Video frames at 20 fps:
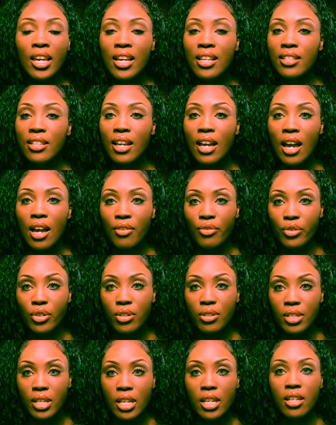It has an
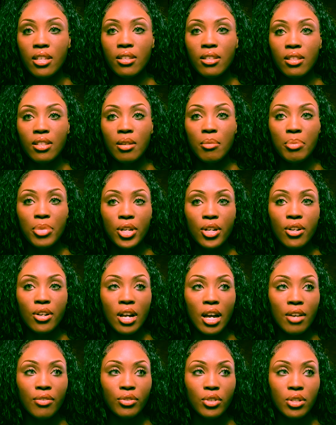aftertaste, a bitter
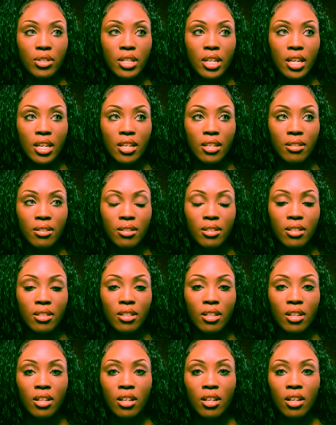
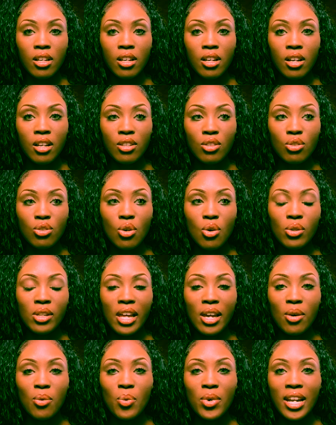aftertaste. So
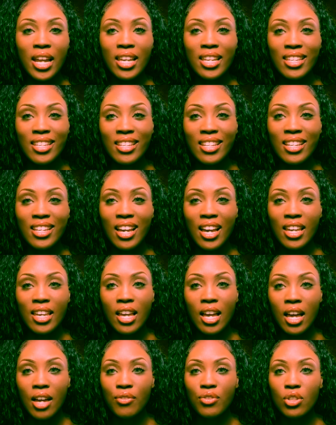like when I eat it, I
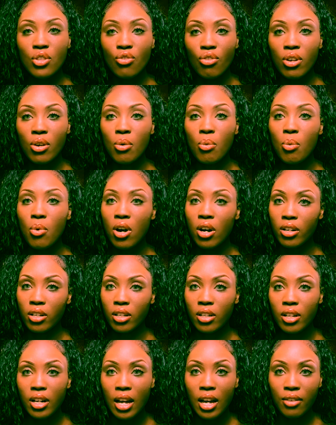have to drink
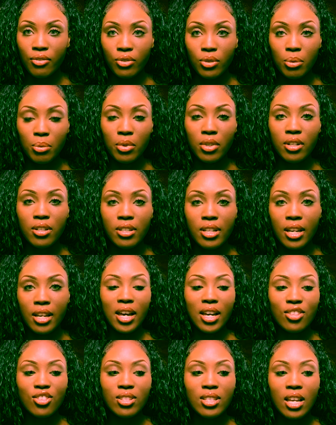water afterwards.
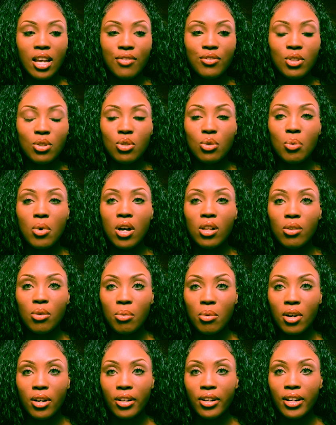I just have to swallow
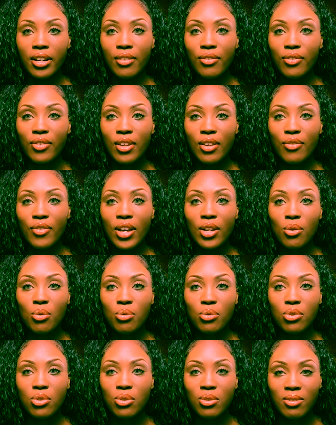water. If if I
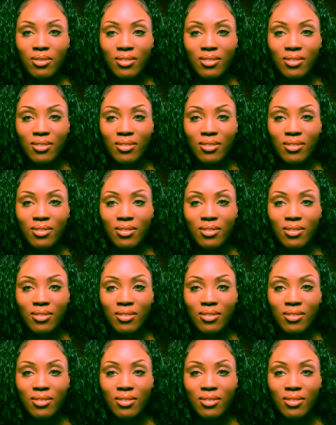don't